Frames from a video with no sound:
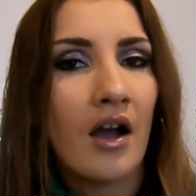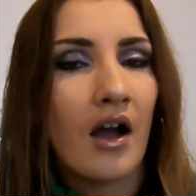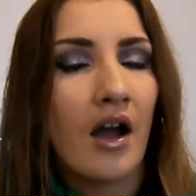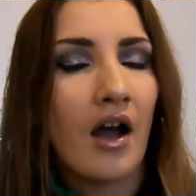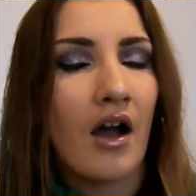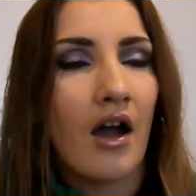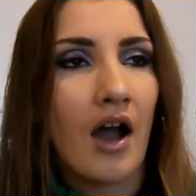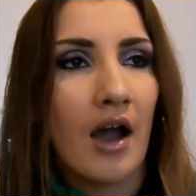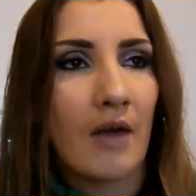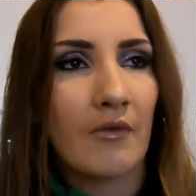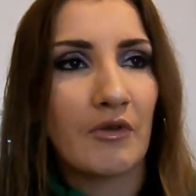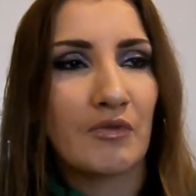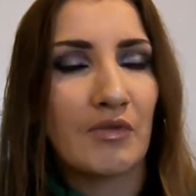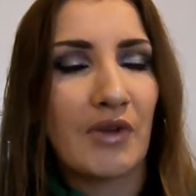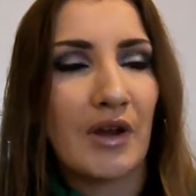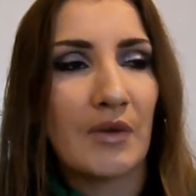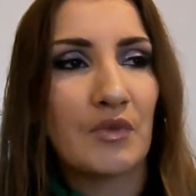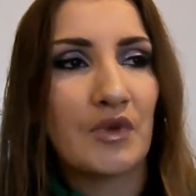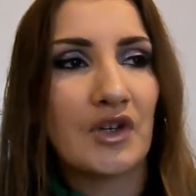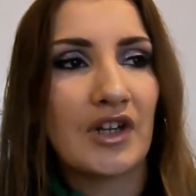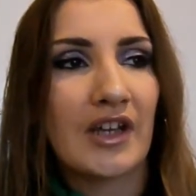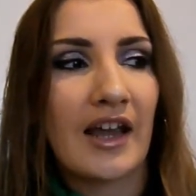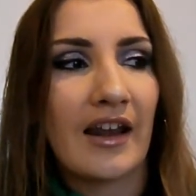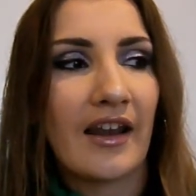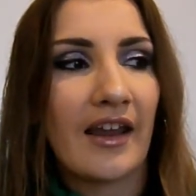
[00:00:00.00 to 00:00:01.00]
I would be able
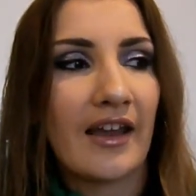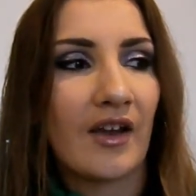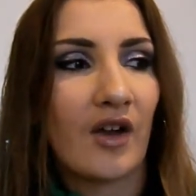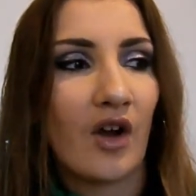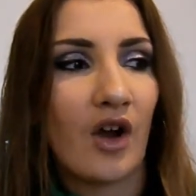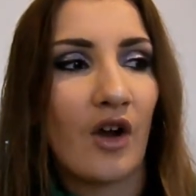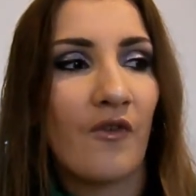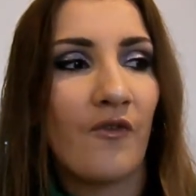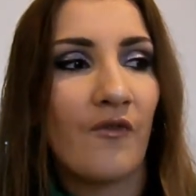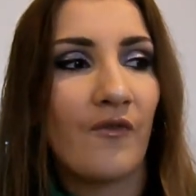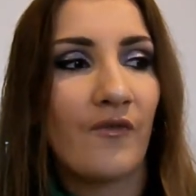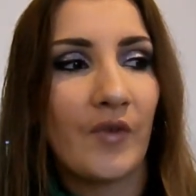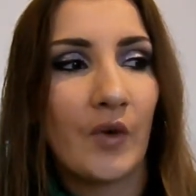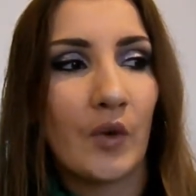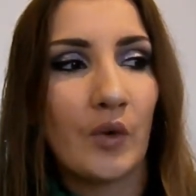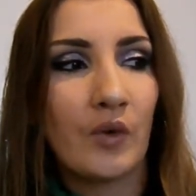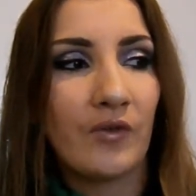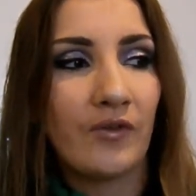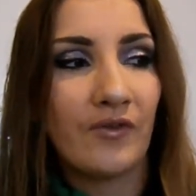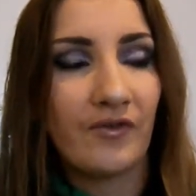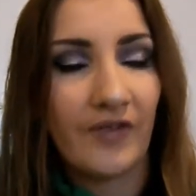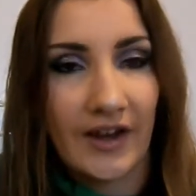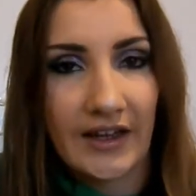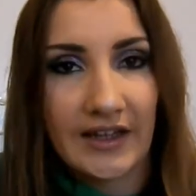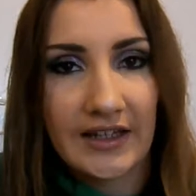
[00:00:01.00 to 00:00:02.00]
to get a full
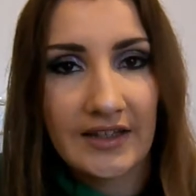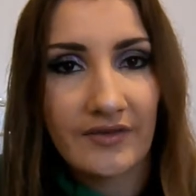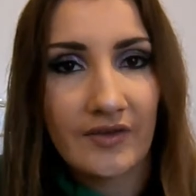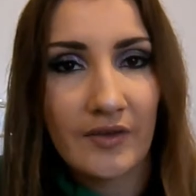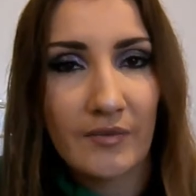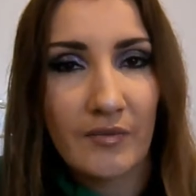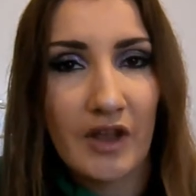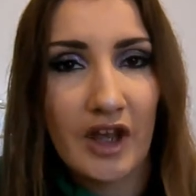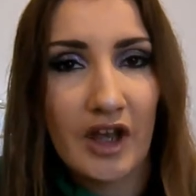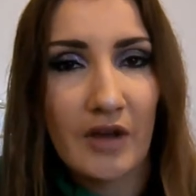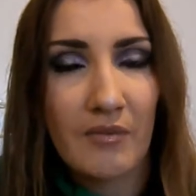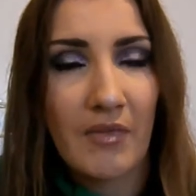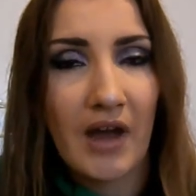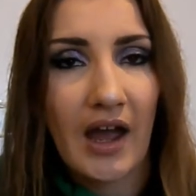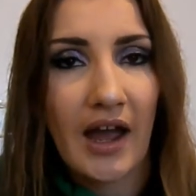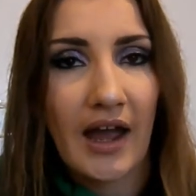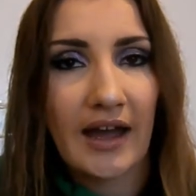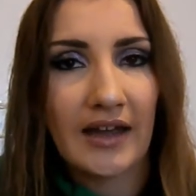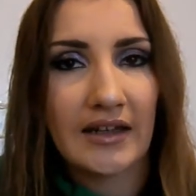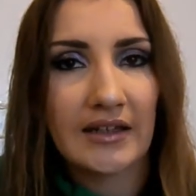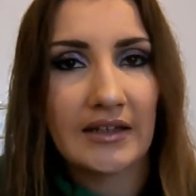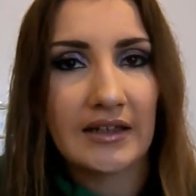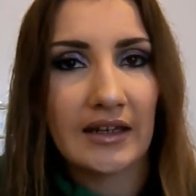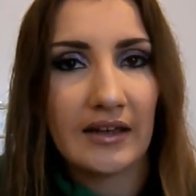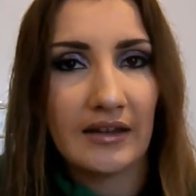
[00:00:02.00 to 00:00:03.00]
face from them
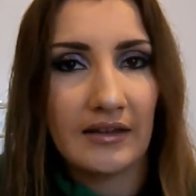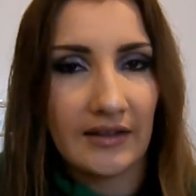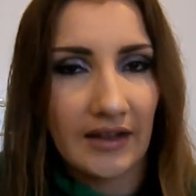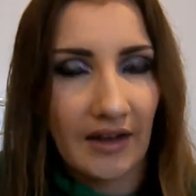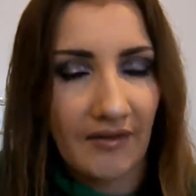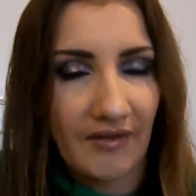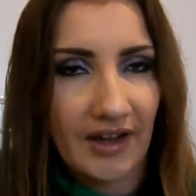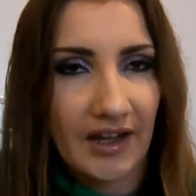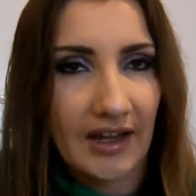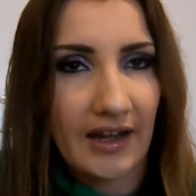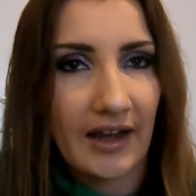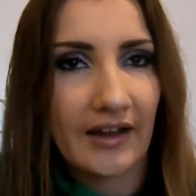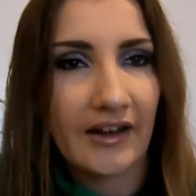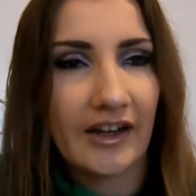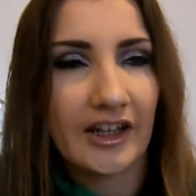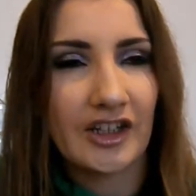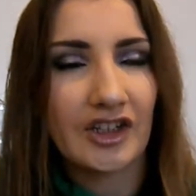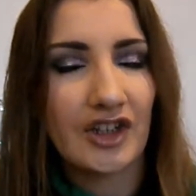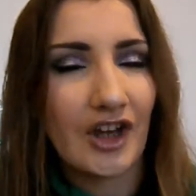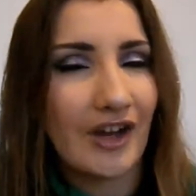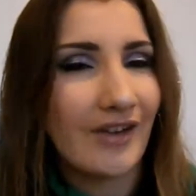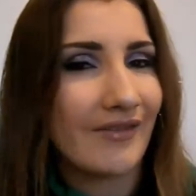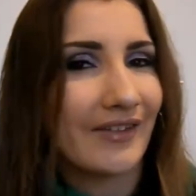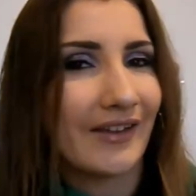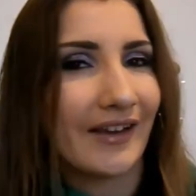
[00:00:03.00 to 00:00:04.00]
and love it, and I
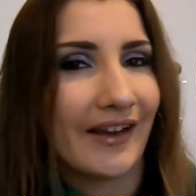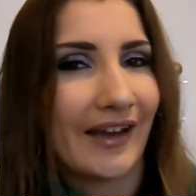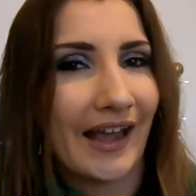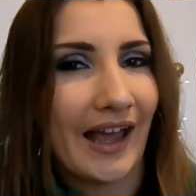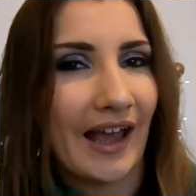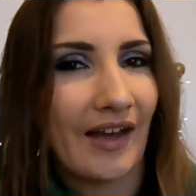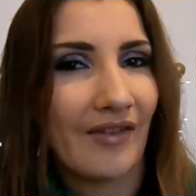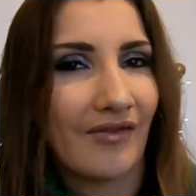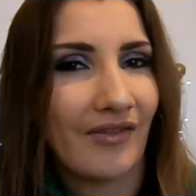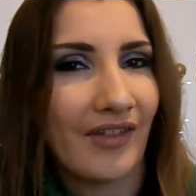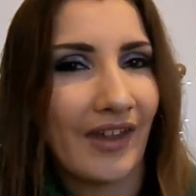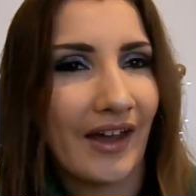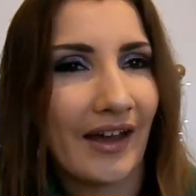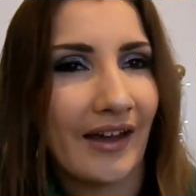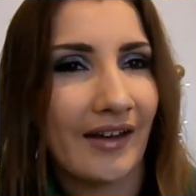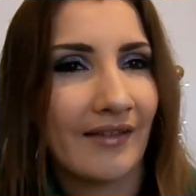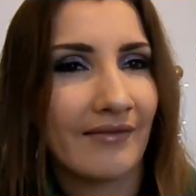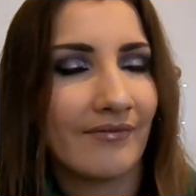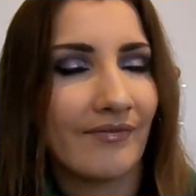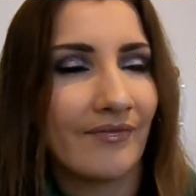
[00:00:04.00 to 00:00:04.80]
don't think I have that.